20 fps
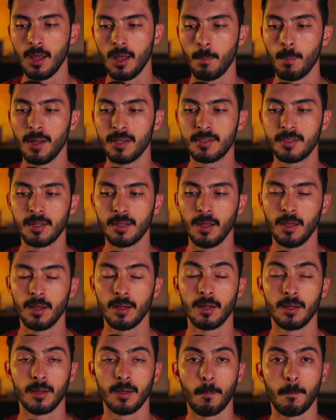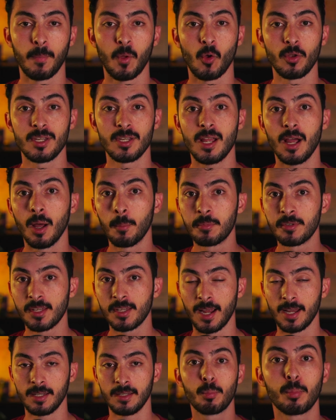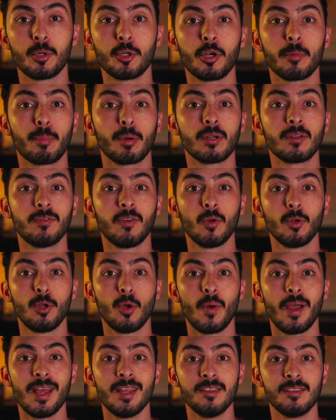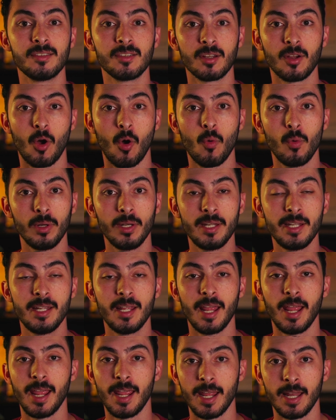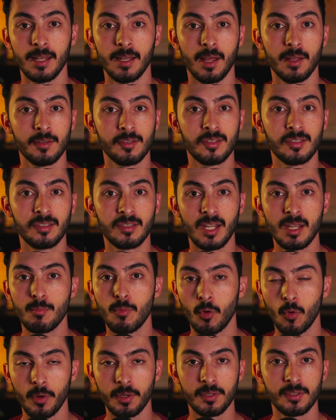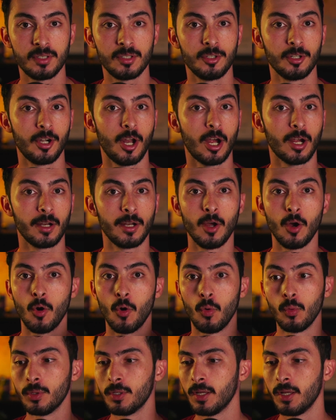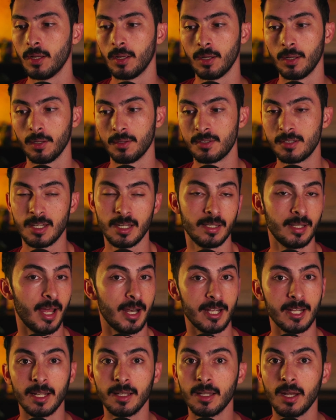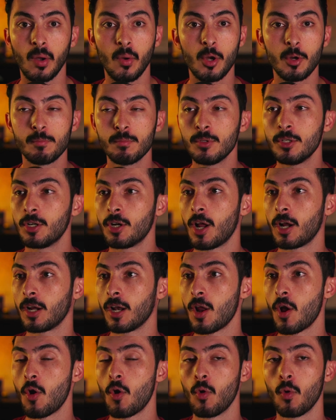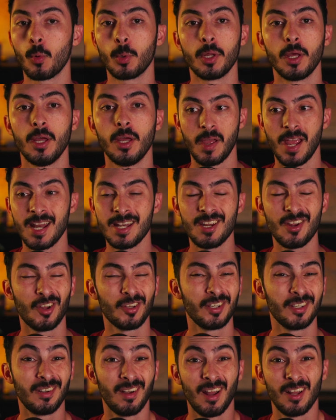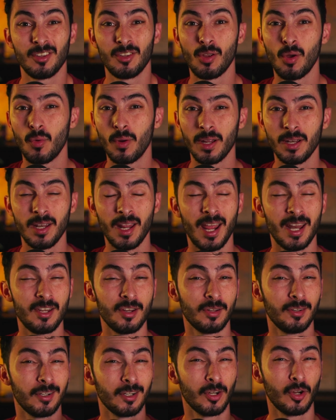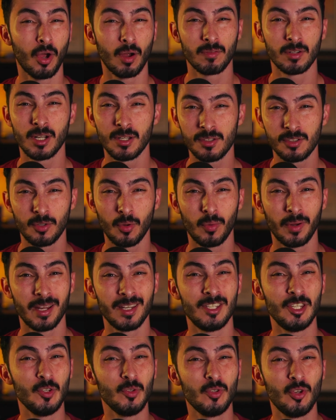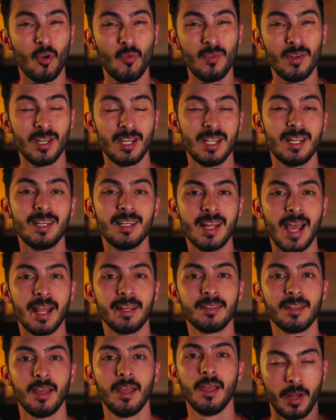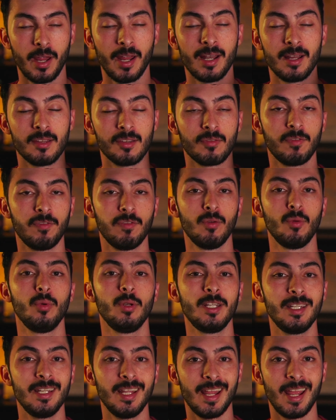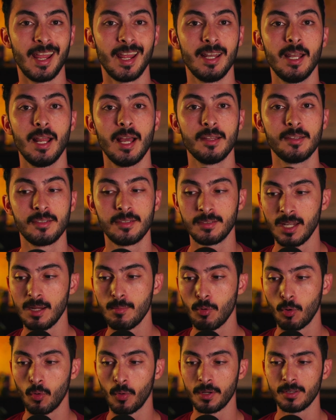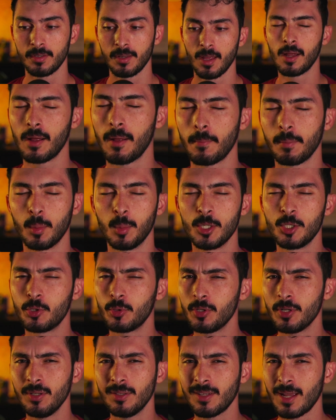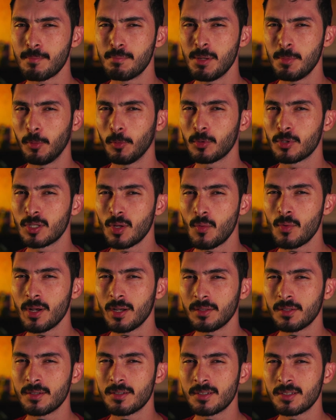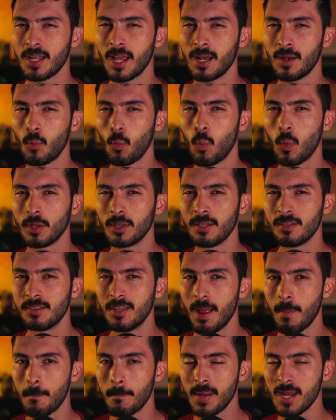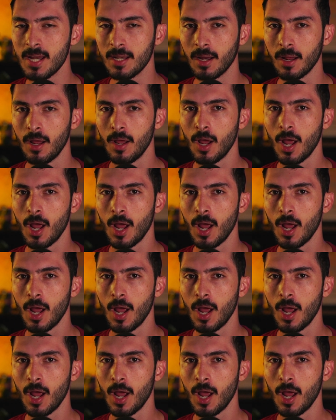but on the upside, your portfolio is only in stablecoins. You're not going to hold synthetic Ethereum. You're not going to hold any other token, any other governance token. You don't need that. It is fully in stablecoins. The majority of the time, people don't understand what does that mean.